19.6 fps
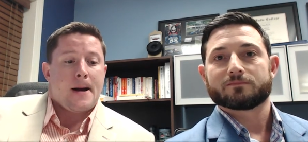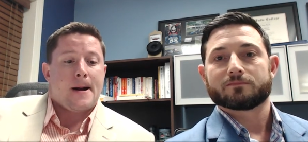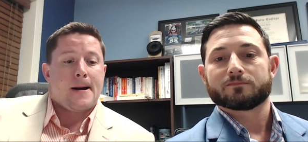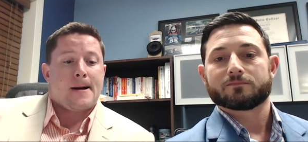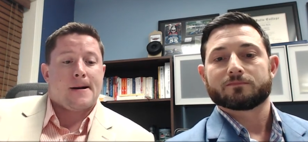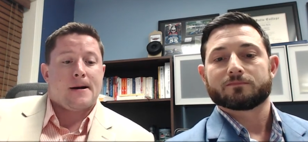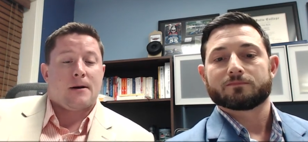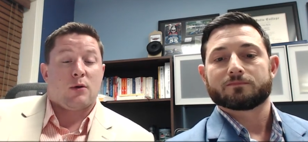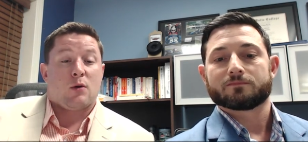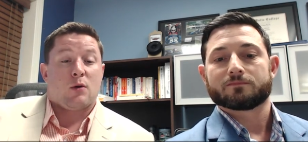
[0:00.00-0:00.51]

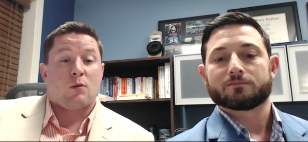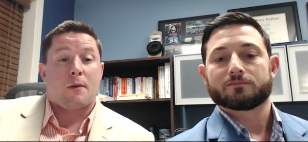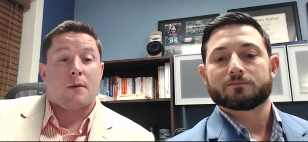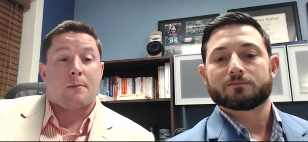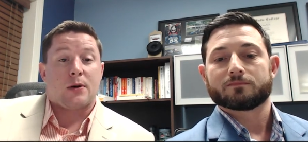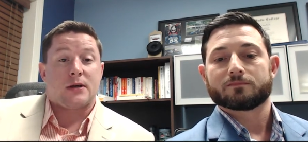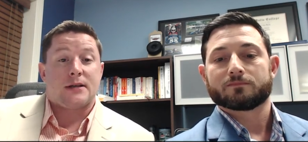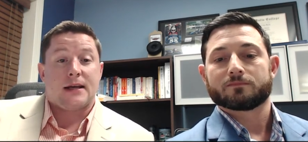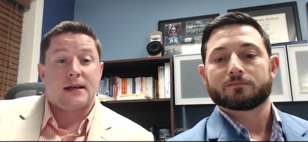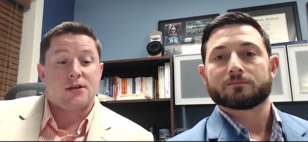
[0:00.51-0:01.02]
Speaker 1: Uh, you want
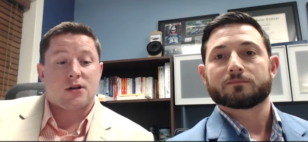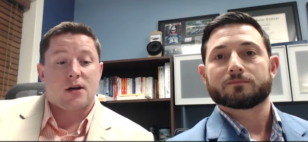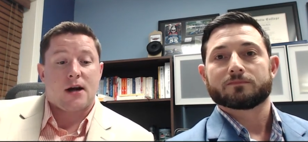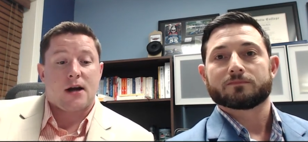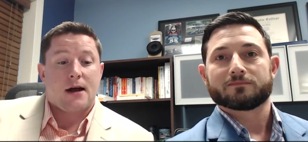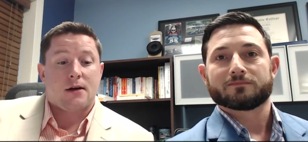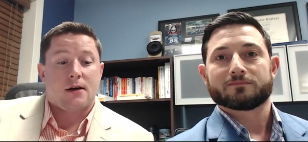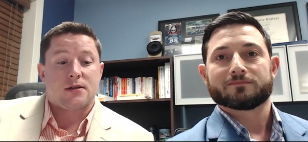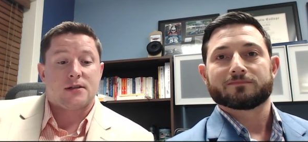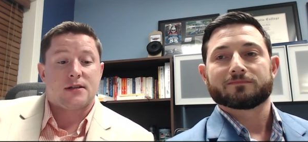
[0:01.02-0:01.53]
to pretend
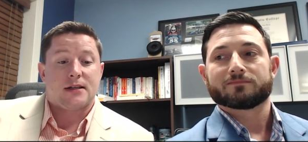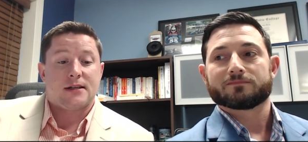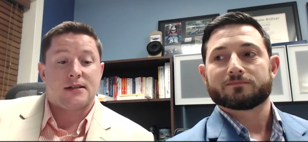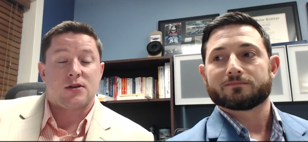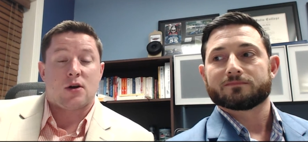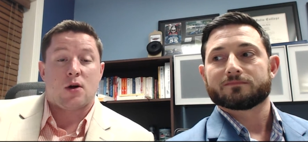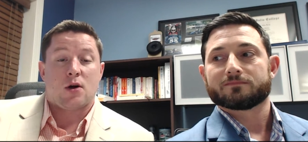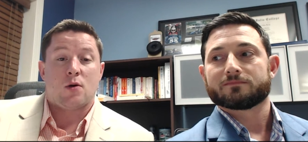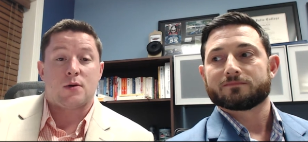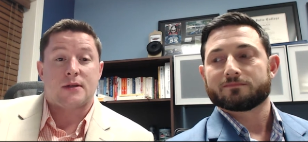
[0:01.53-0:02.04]
your house
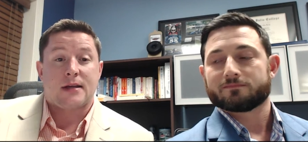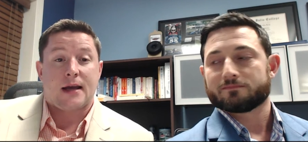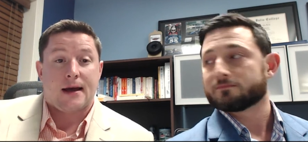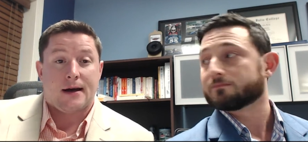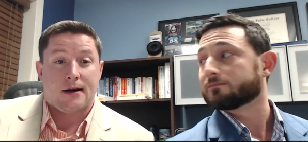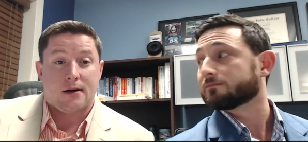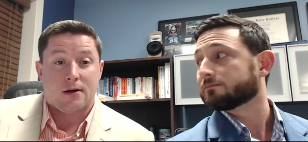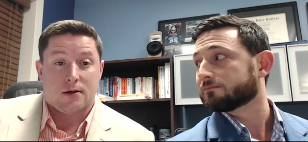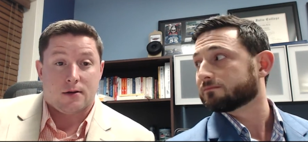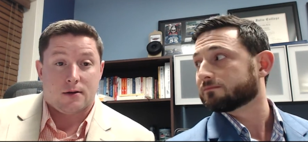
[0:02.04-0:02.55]
is a
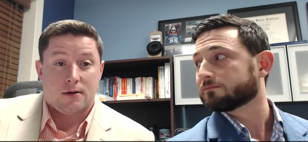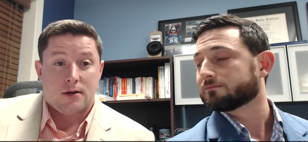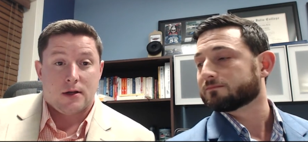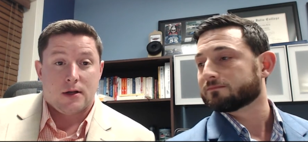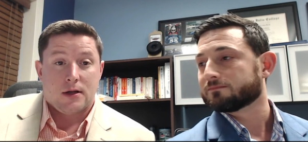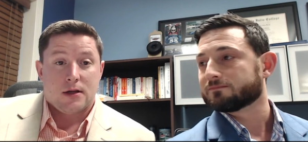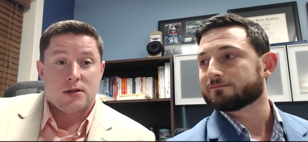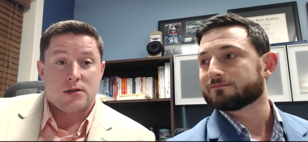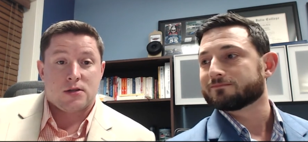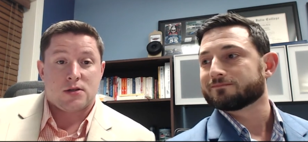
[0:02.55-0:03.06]
hotel.
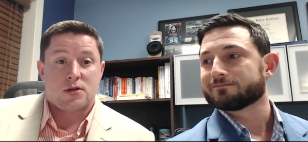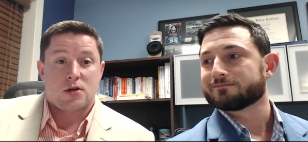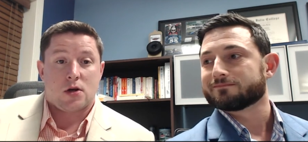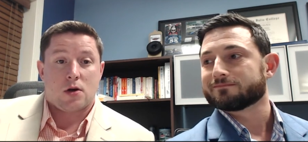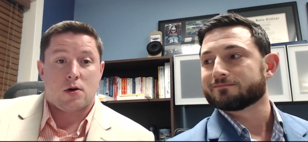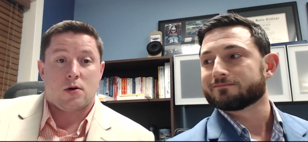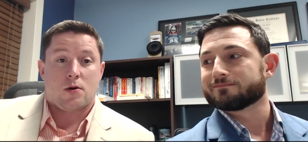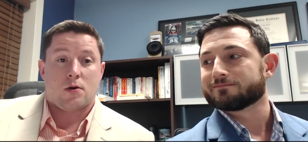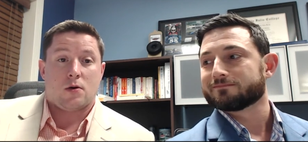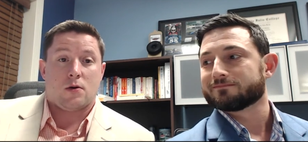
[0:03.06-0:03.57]

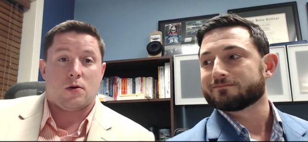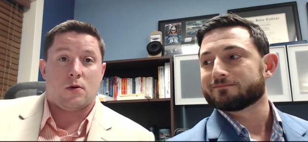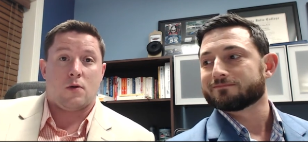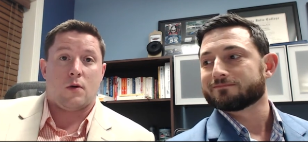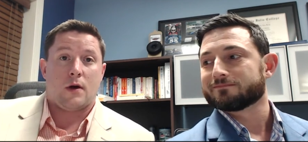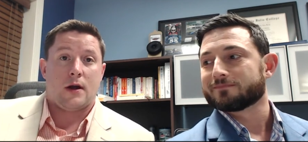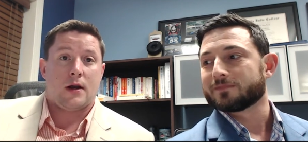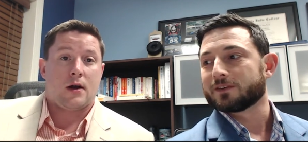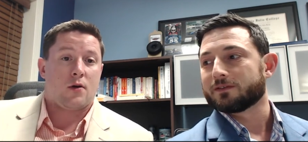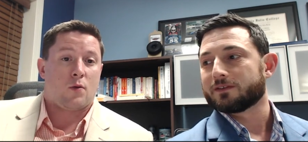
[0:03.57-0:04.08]

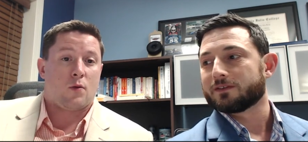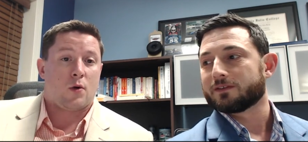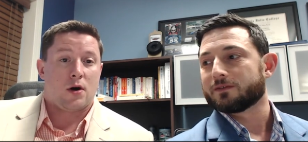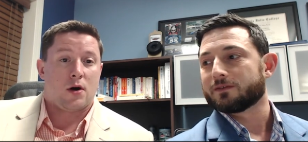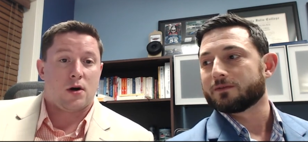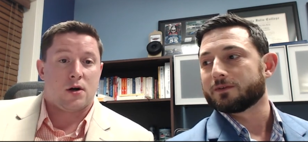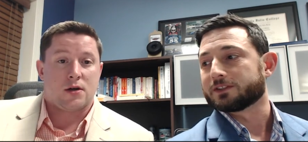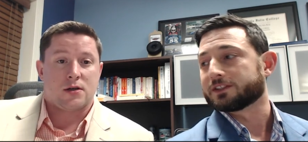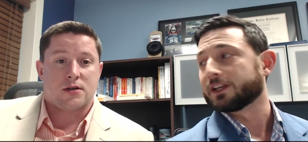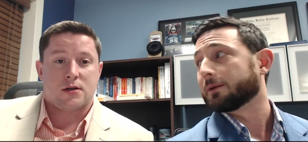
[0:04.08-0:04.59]
So, in other
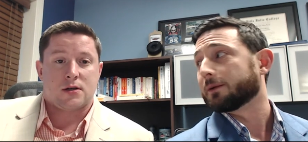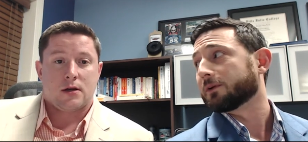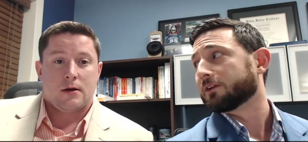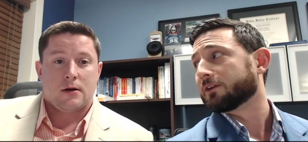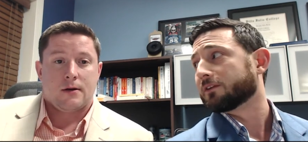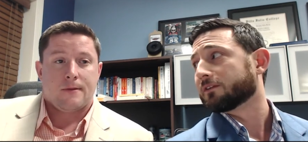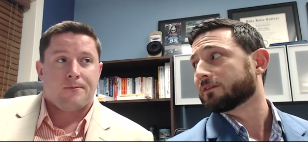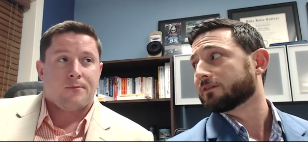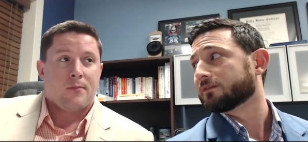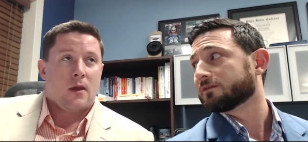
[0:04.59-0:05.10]
words, what's that
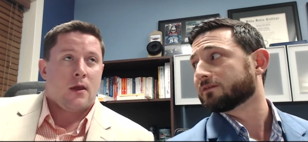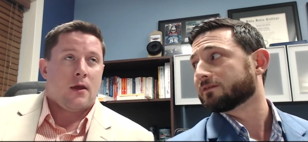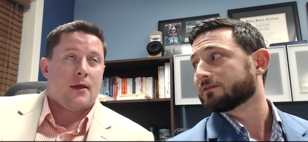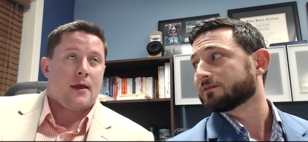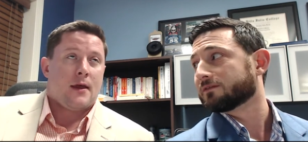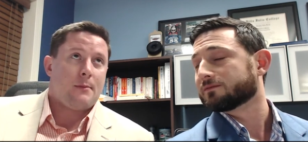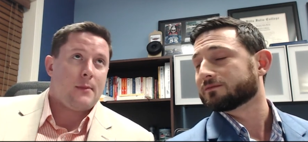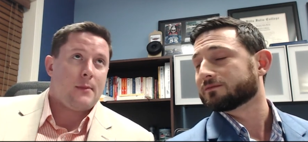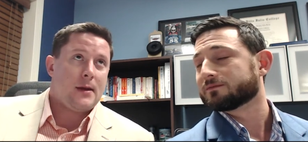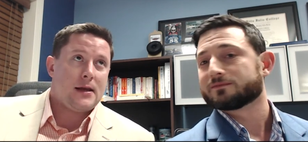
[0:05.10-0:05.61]
mean?
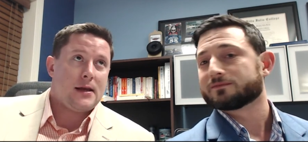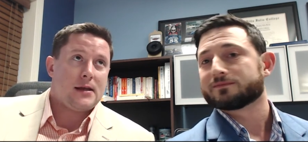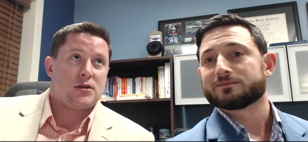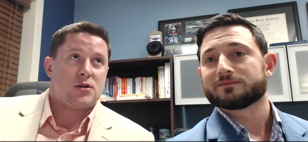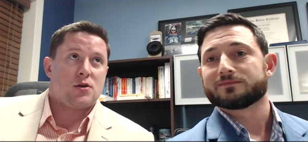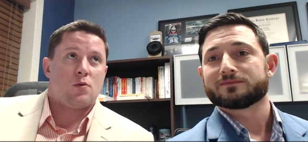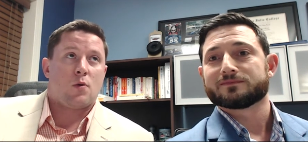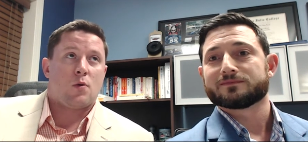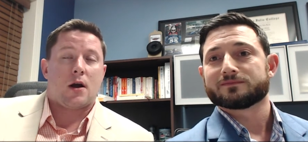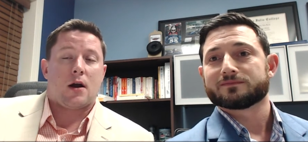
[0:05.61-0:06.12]
That
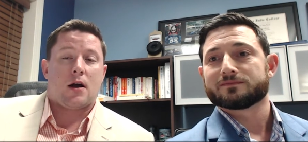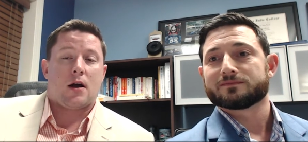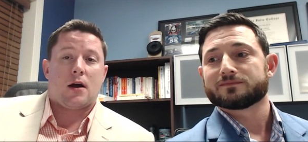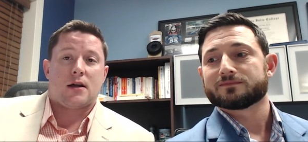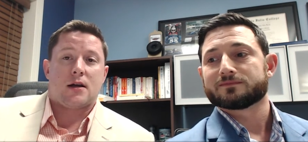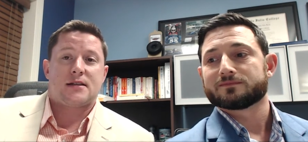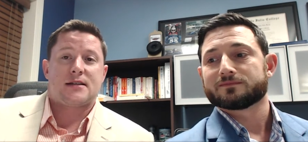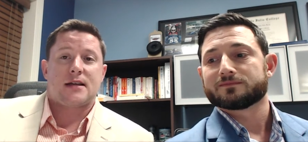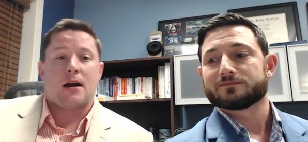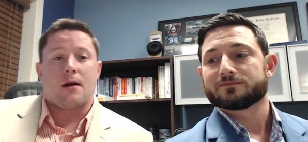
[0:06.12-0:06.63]
means you want
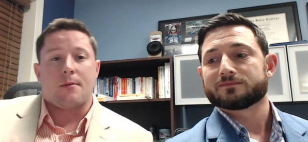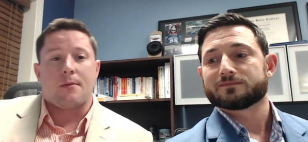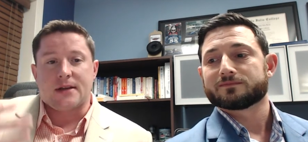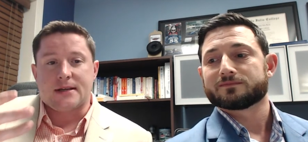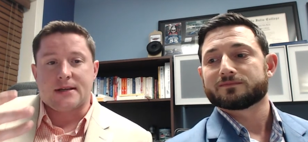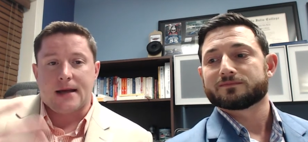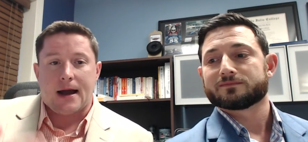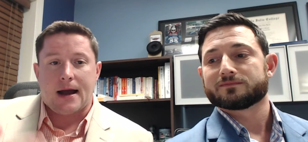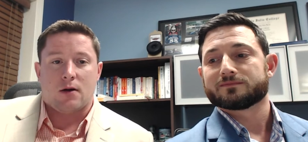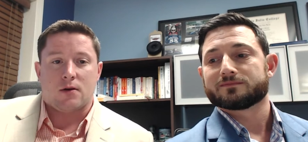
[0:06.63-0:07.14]
to set up
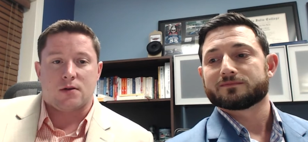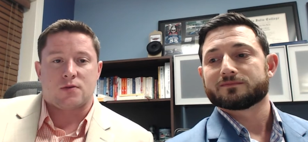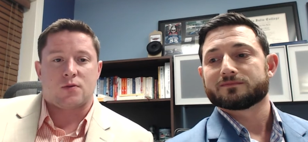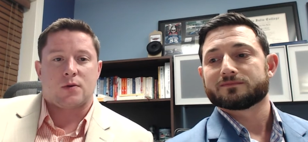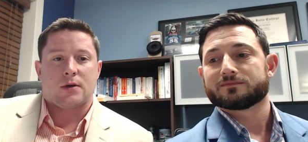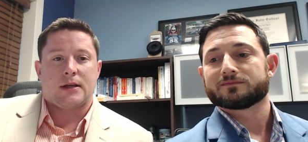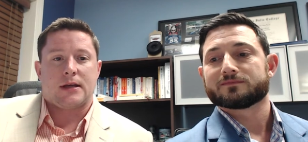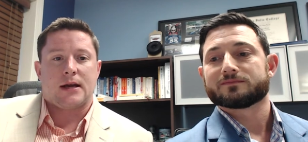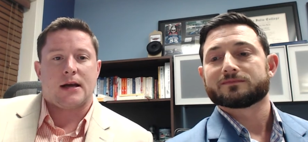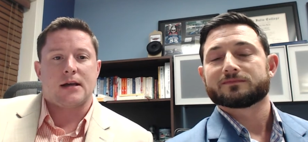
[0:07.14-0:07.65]
the
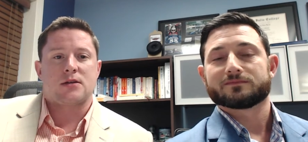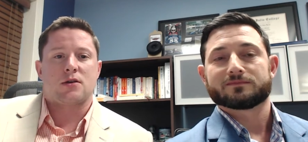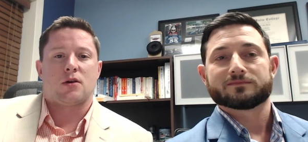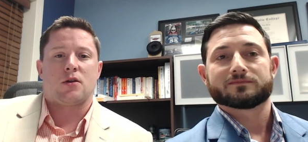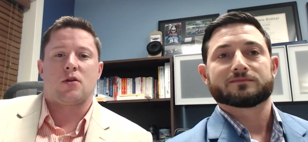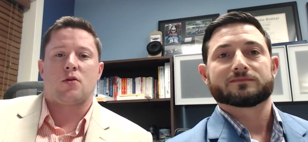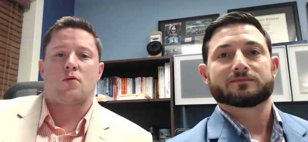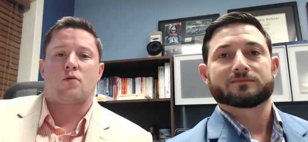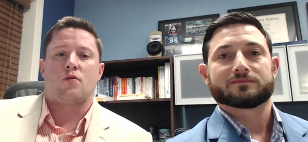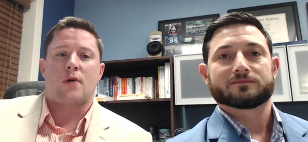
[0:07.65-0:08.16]
towels really nice
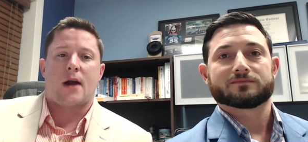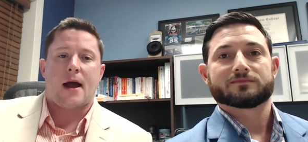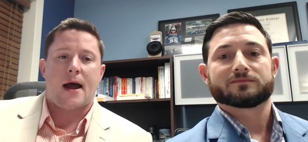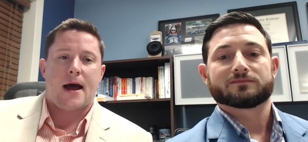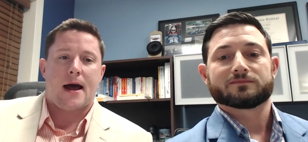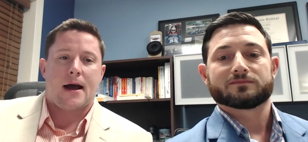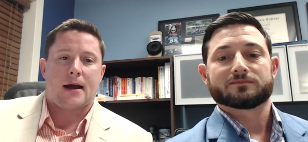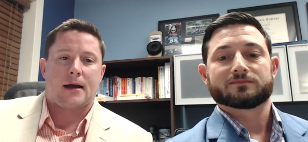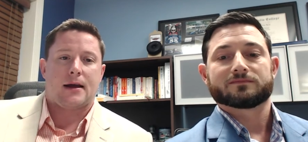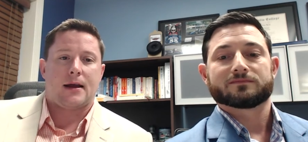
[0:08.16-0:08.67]
on the
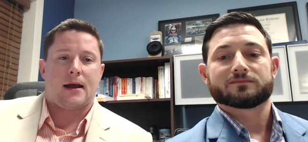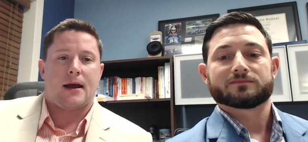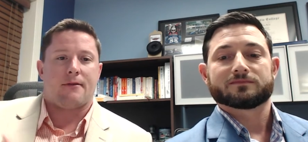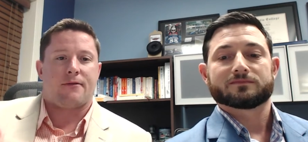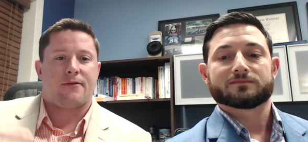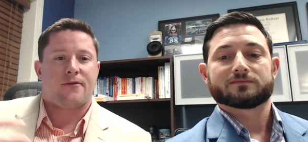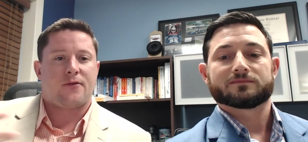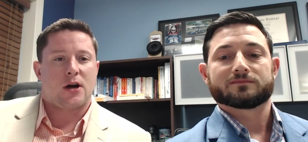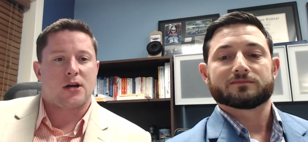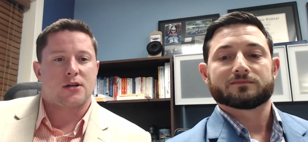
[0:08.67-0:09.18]
rack,
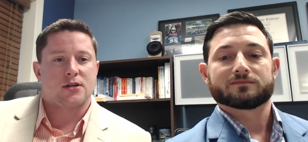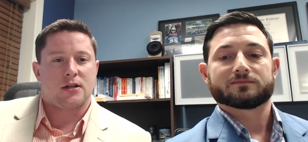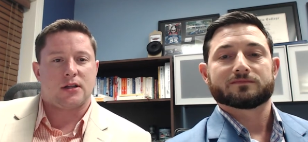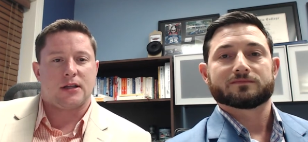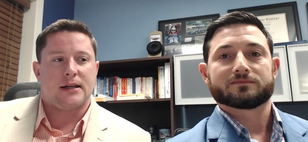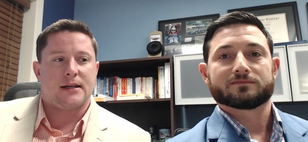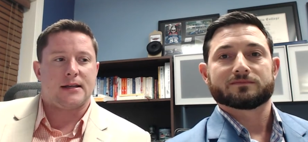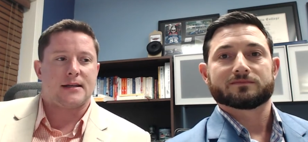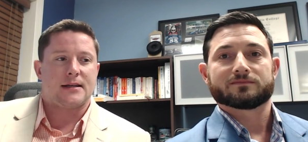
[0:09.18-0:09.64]
have fresh, clean